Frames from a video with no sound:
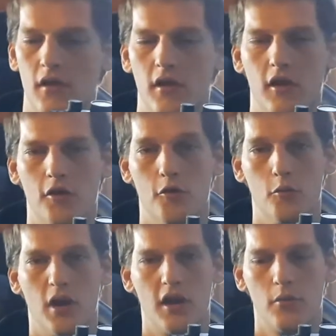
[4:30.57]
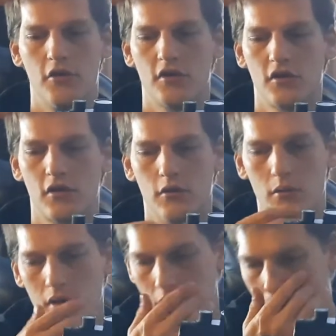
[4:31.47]
little baby, as I
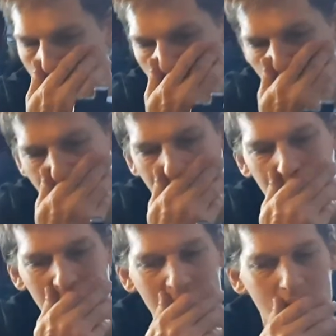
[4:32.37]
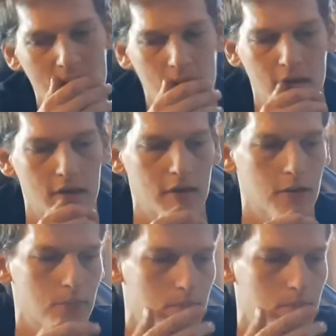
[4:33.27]
call her.